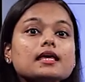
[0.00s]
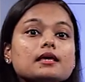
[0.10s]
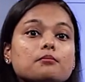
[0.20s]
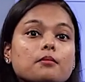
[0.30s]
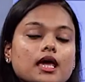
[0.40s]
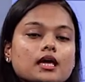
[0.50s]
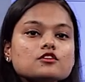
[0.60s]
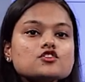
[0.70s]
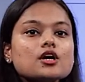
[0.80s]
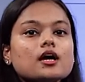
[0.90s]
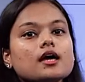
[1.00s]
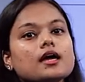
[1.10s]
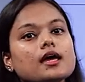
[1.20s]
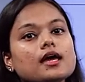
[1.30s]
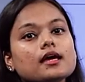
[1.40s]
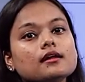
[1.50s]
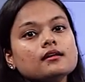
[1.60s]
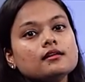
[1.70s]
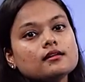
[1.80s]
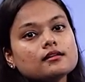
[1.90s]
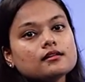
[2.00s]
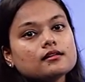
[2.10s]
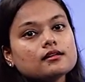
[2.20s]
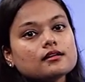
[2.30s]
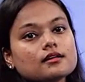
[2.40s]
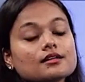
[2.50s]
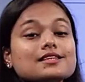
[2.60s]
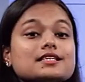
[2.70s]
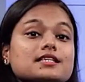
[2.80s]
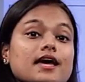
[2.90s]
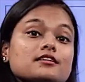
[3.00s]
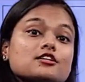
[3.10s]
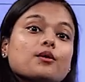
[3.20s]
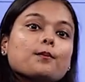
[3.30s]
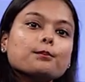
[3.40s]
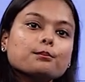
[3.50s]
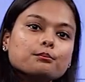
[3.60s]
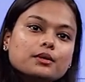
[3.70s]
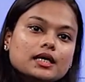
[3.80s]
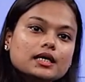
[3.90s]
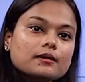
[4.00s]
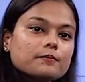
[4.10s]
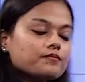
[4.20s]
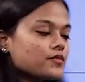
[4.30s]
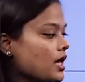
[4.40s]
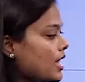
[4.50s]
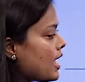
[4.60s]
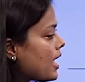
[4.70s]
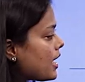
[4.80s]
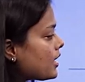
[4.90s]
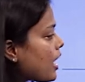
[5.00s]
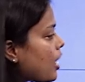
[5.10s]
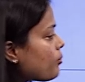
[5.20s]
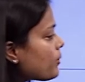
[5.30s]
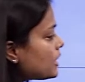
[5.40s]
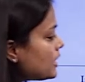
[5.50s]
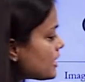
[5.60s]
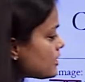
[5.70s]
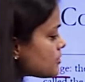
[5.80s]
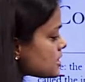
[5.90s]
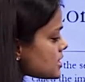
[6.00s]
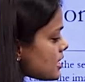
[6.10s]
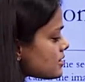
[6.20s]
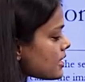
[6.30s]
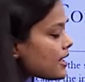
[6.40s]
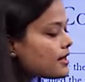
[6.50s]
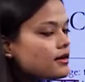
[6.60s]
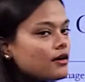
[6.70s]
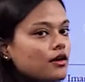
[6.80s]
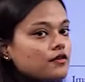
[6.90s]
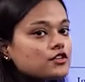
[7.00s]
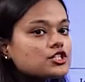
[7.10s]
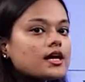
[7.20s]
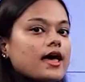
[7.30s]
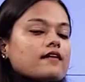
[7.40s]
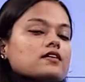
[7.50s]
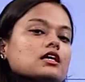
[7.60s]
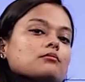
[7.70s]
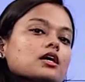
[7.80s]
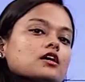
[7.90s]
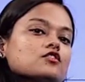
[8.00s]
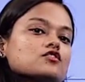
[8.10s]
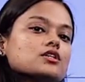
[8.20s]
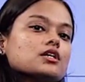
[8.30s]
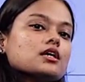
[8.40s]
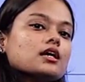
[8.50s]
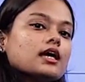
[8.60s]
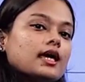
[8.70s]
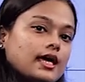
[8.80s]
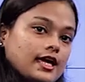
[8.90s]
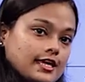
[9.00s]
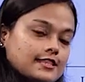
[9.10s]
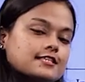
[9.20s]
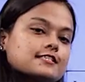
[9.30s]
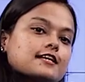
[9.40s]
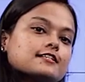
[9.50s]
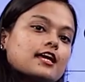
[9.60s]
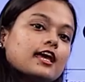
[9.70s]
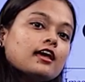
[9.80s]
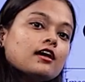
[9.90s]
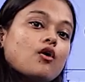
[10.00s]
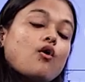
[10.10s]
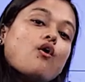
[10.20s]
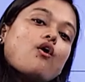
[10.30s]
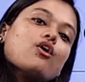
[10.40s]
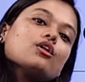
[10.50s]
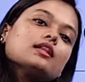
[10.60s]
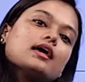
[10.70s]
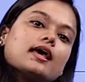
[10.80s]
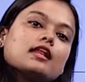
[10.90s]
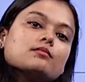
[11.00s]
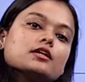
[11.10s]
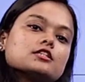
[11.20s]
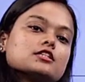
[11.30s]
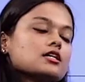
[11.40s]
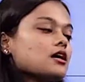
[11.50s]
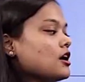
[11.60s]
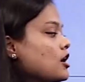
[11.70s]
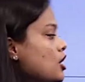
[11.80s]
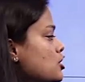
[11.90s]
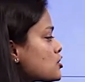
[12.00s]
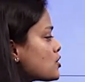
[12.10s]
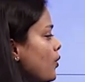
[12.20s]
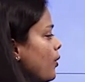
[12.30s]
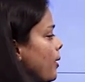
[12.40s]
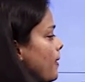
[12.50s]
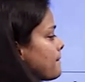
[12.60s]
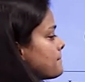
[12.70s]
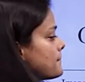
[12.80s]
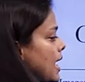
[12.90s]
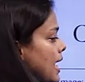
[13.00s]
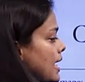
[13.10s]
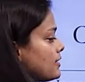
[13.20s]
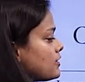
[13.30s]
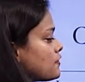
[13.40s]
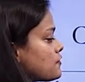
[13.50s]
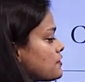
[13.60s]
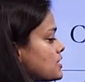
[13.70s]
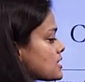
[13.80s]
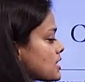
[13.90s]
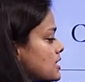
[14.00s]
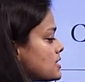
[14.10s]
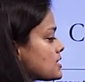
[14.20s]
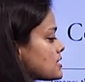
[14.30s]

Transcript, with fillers: image in the set B. And how many elements are there which are having image? In the set A all the elements. So, math, physics,